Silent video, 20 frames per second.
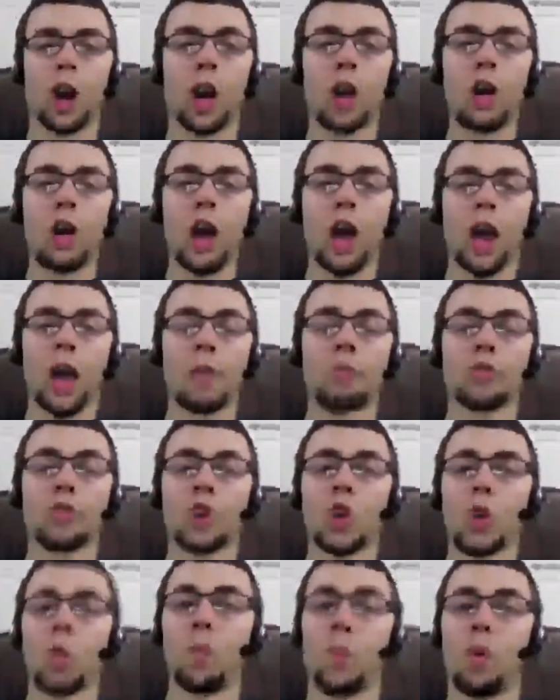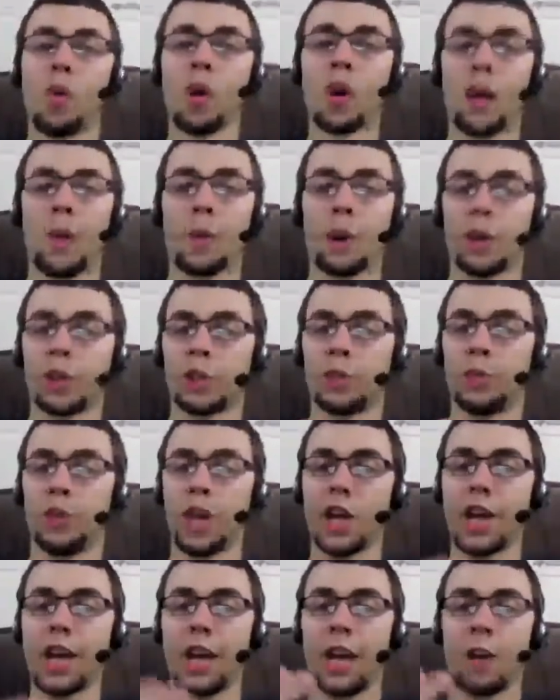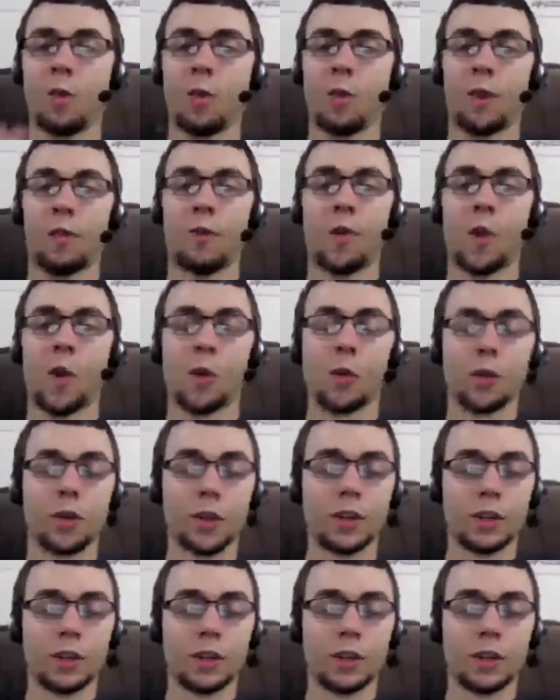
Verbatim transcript: I am so bored I want to just play a game on my phone.